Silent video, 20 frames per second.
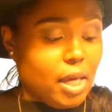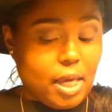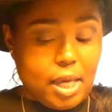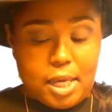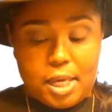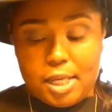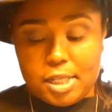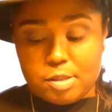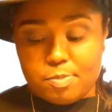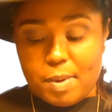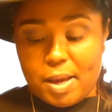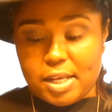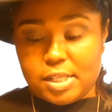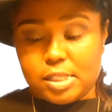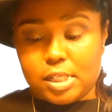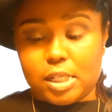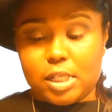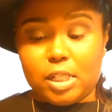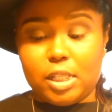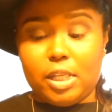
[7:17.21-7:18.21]
is
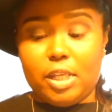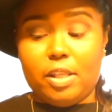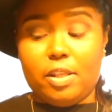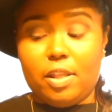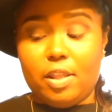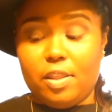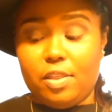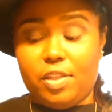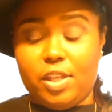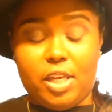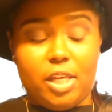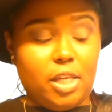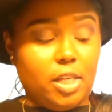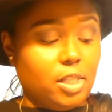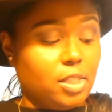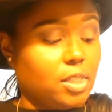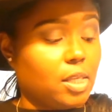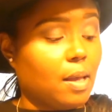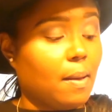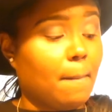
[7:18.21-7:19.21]
basically
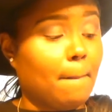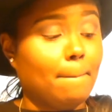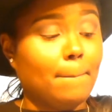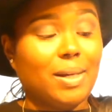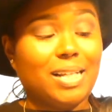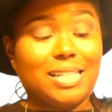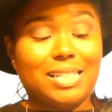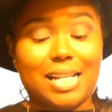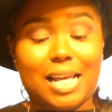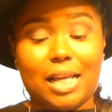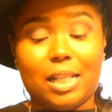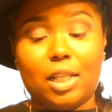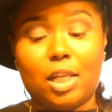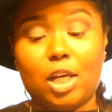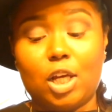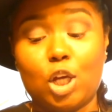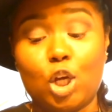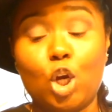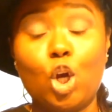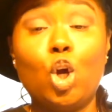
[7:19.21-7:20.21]
these
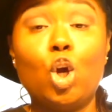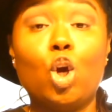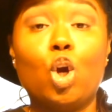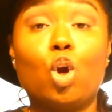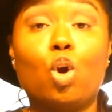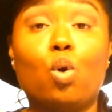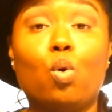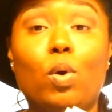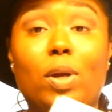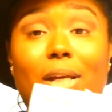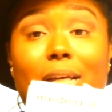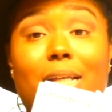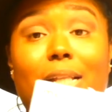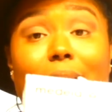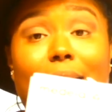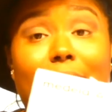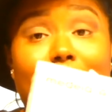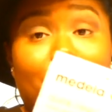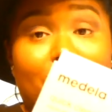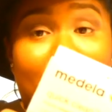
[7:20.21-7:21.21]
Medela quick
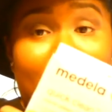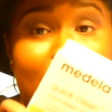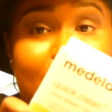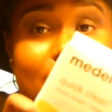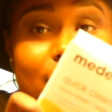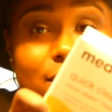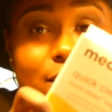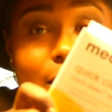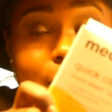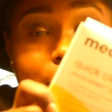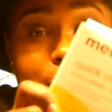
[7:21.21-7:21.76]
clean bags.